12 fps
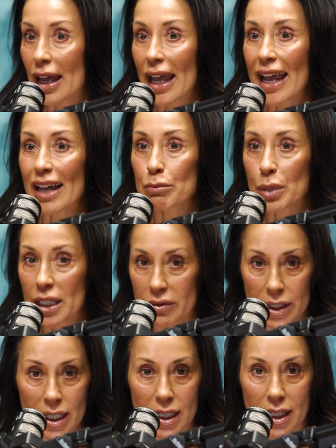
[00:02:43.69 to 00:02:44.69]
and
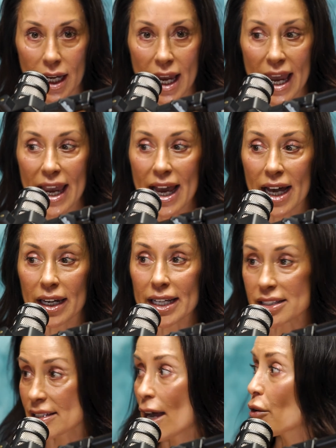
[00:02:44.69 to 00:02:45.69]
pivoted and
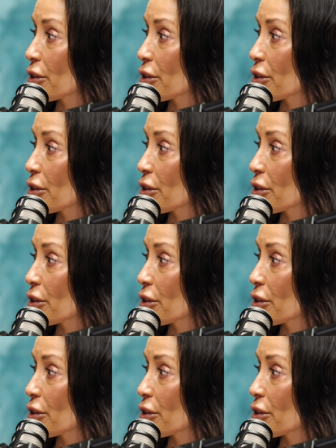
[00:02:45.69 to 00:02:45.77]
is now